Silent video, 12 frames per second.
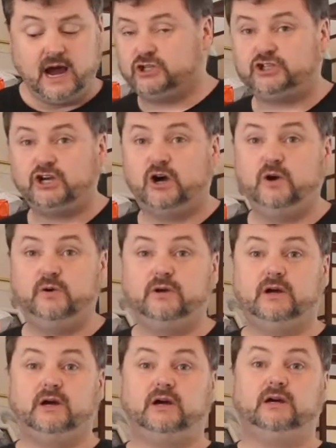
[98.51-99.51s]
So
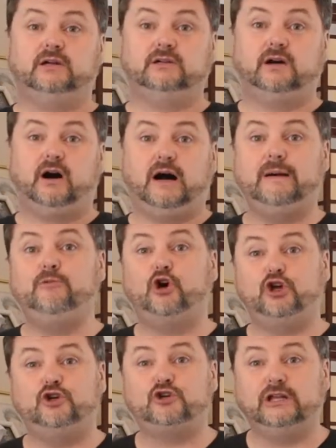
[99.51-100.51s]
I'm
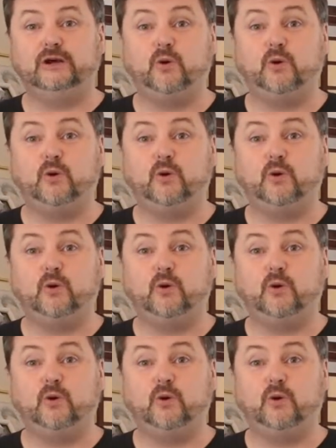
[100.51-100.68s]
not usually